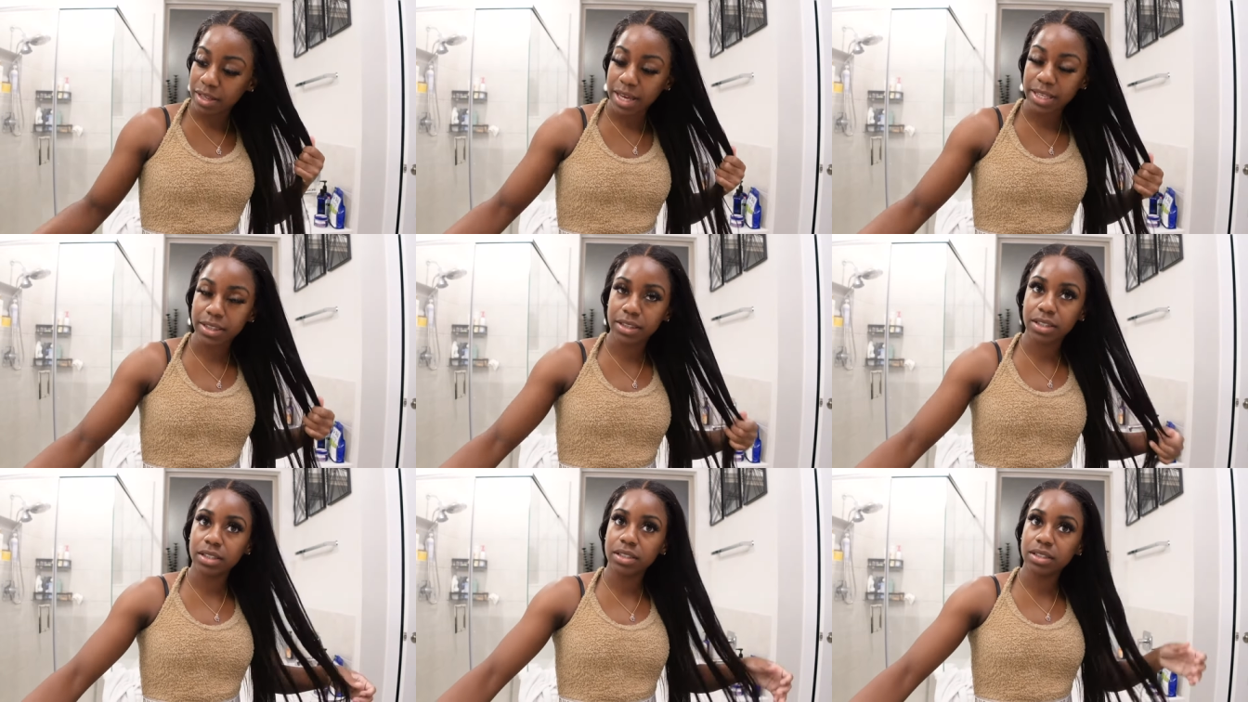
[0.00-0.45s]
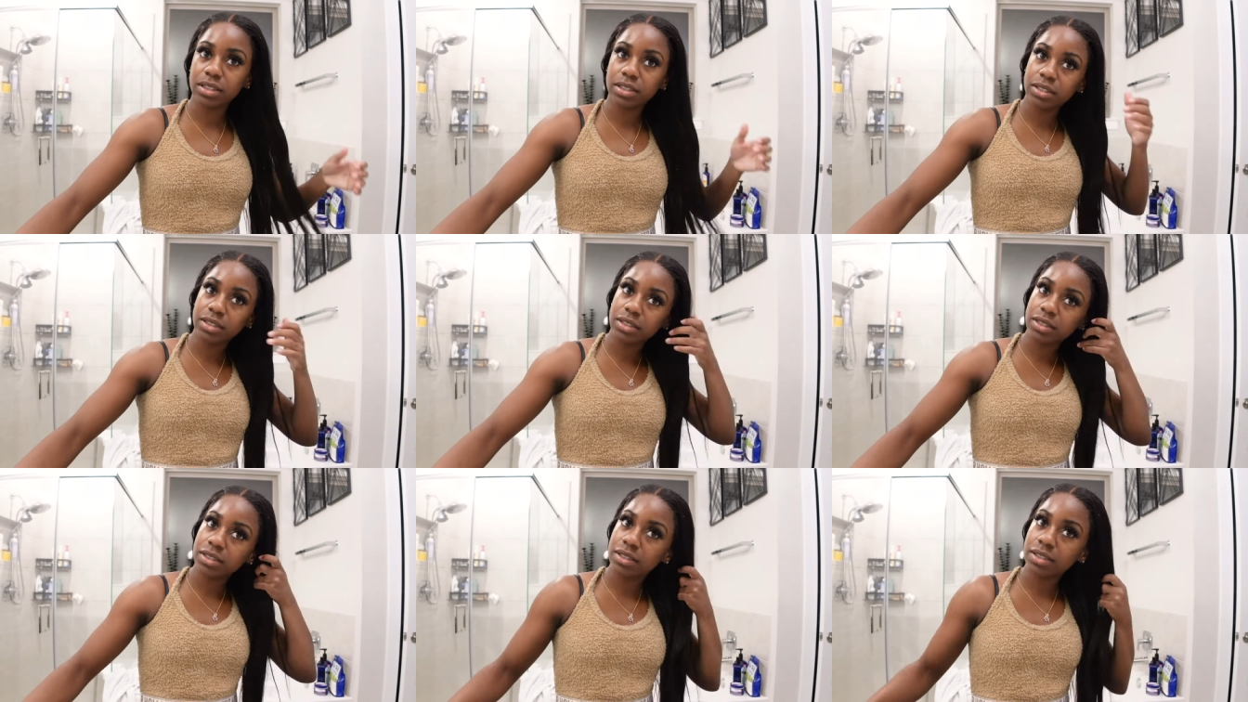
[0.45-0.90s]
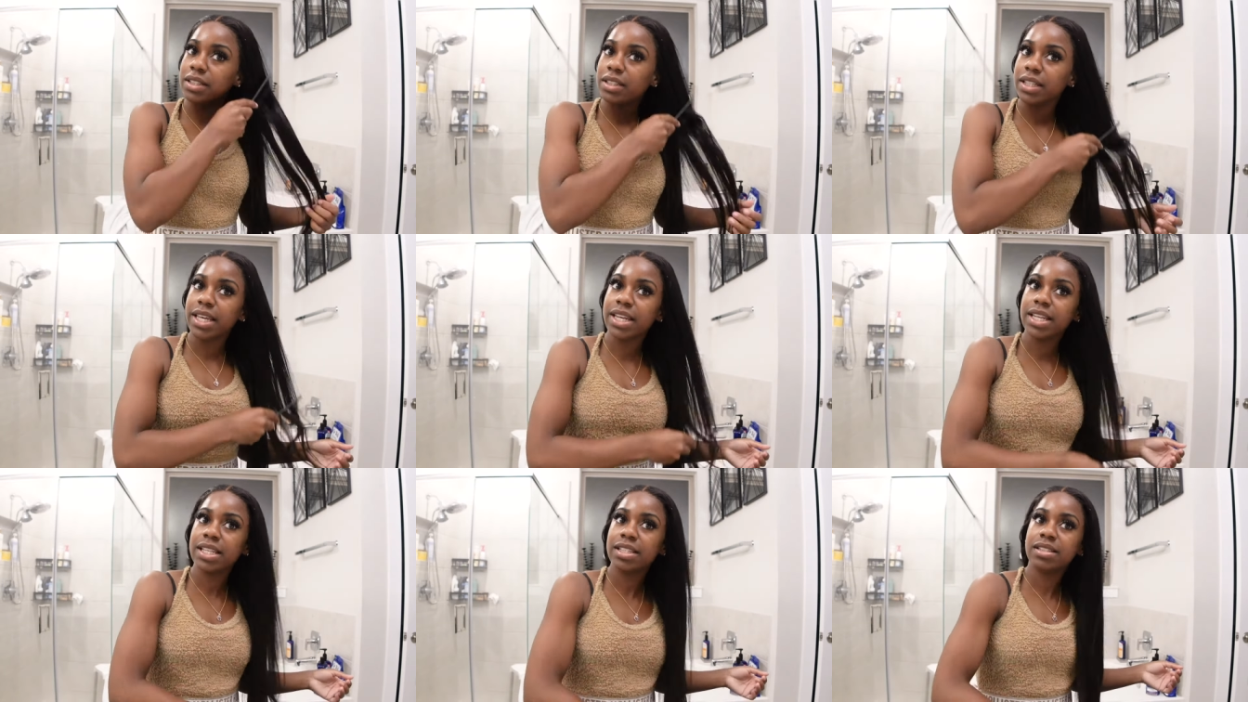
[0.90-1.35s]
Like the little
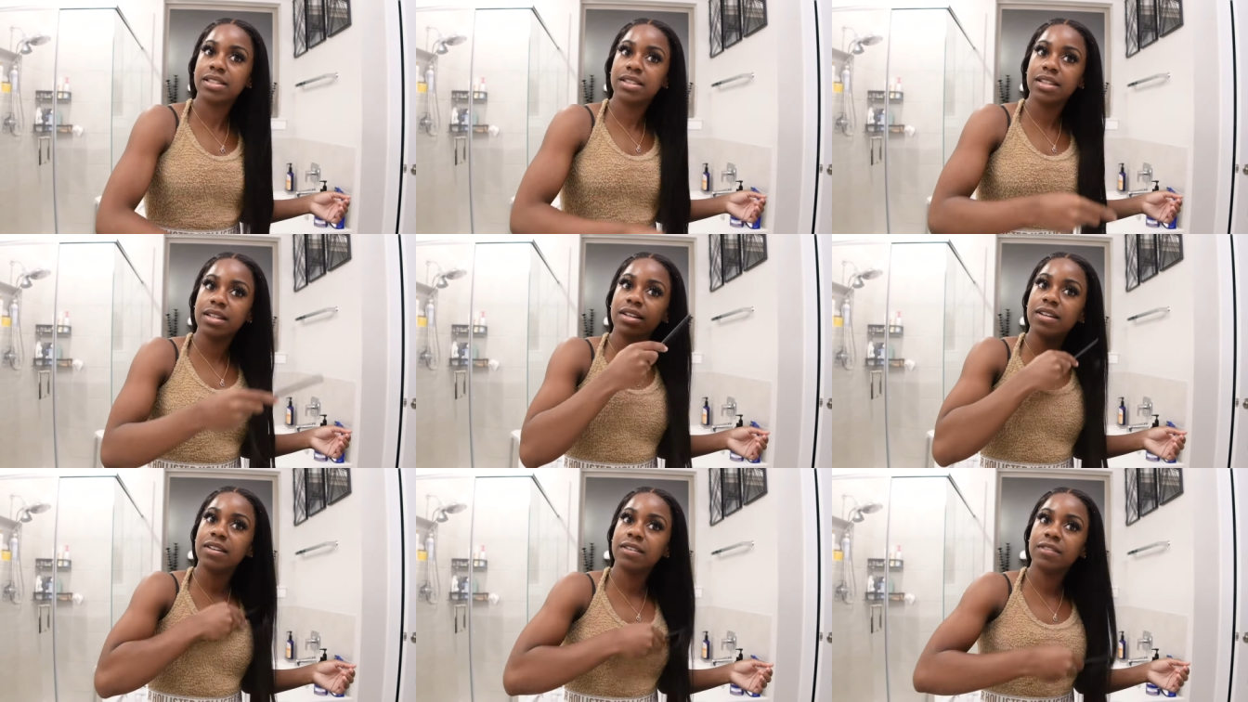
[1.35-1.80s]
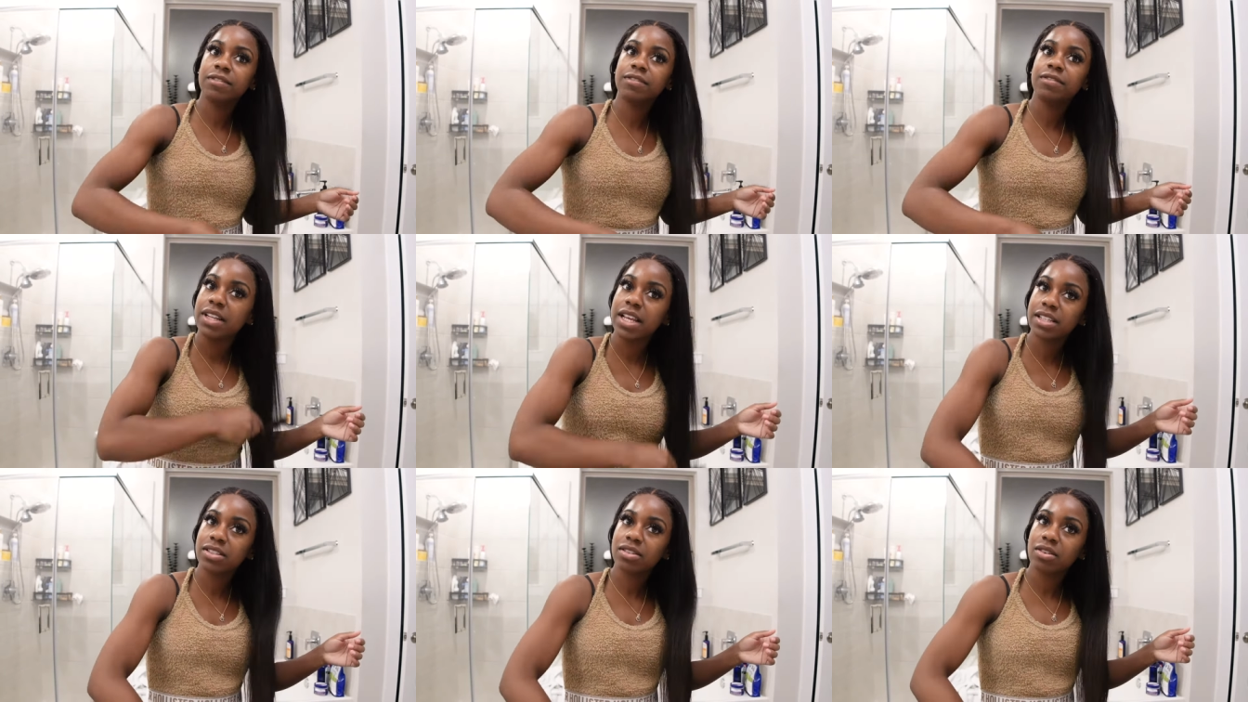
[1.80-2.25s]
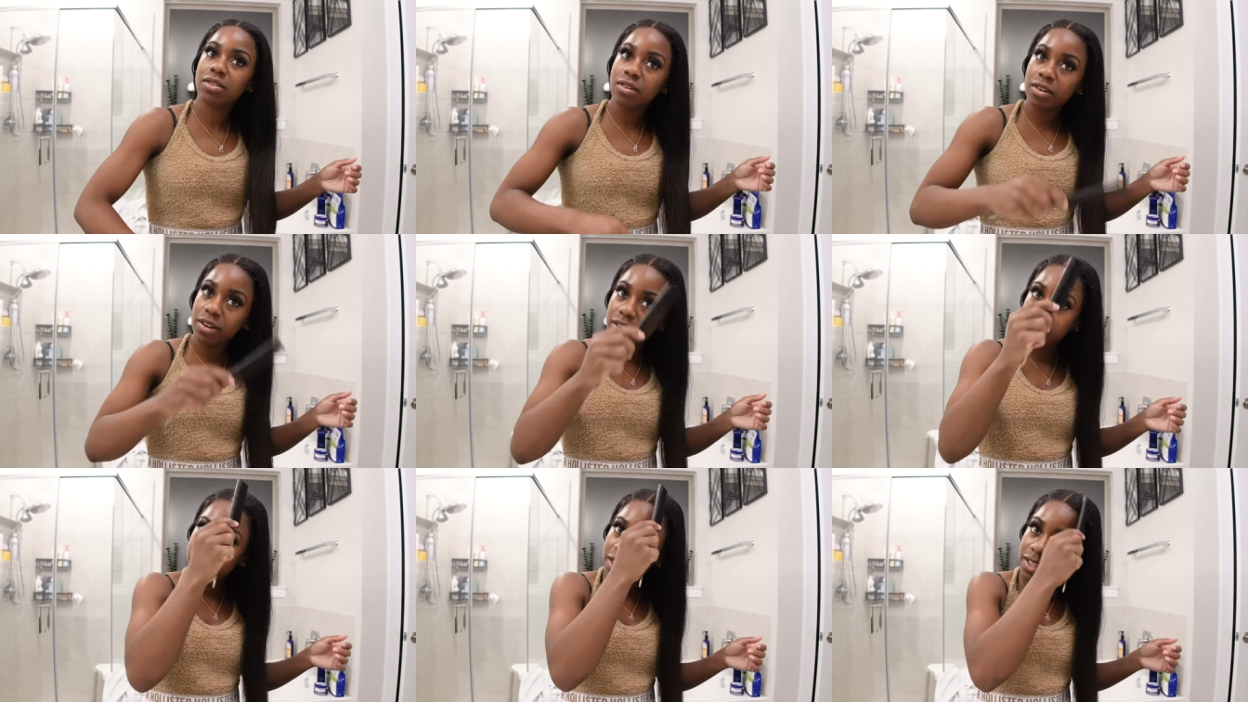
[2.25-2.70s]
linny stuff that's
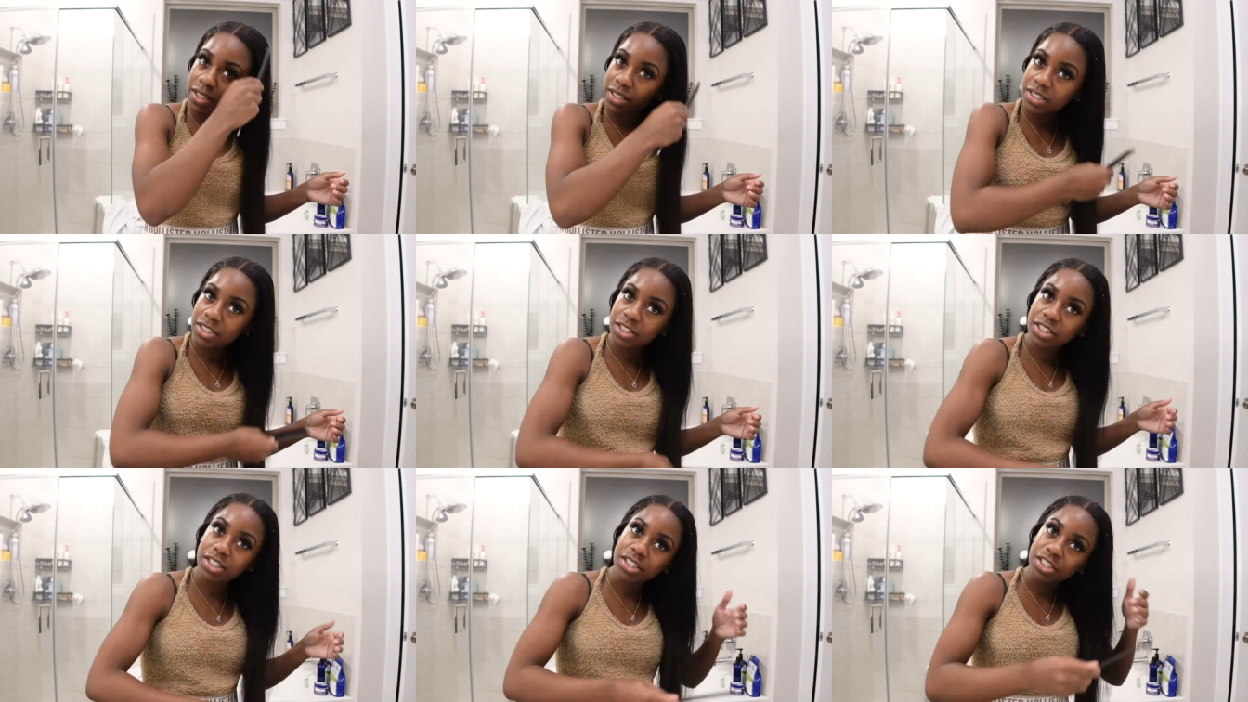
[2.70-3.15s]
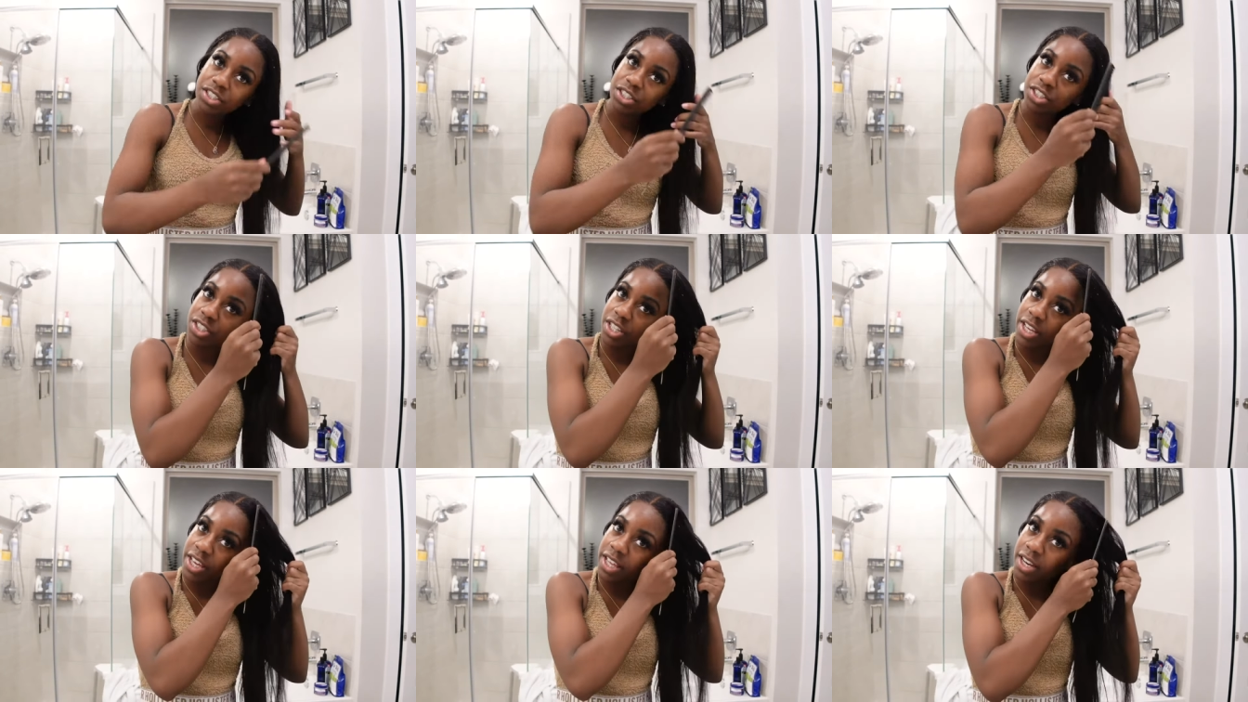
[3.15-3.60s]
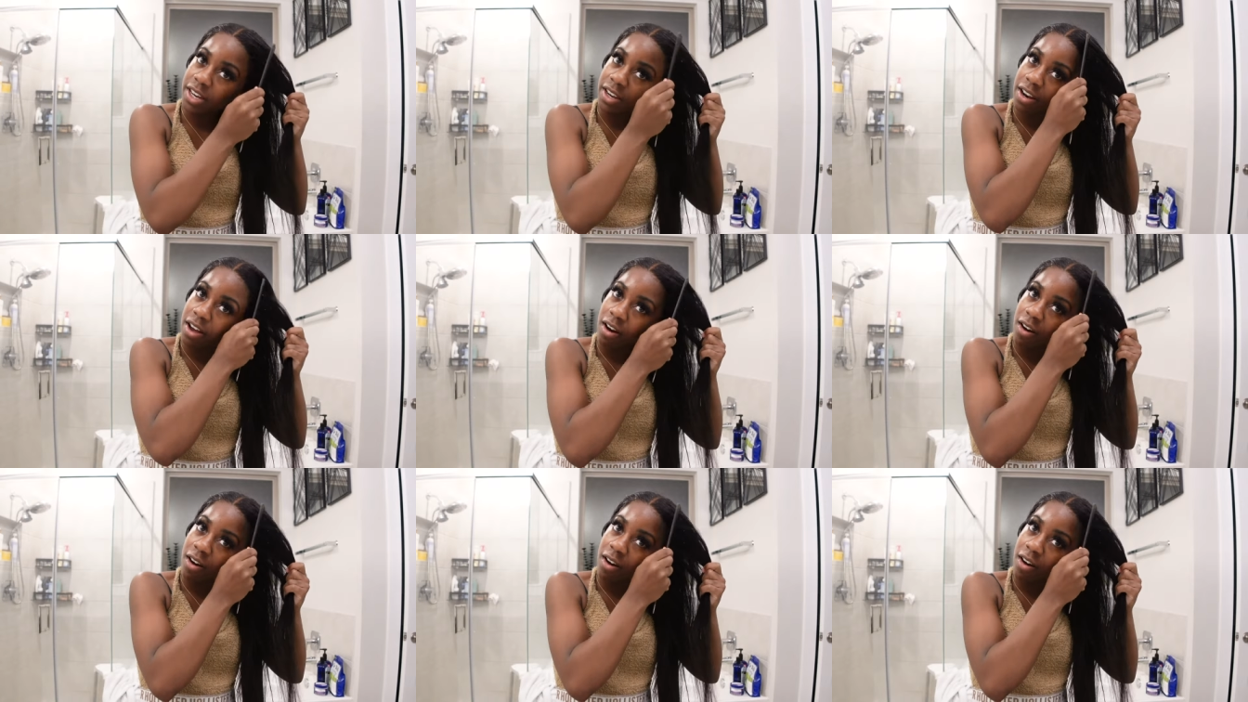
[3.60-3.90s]
on it is just shedding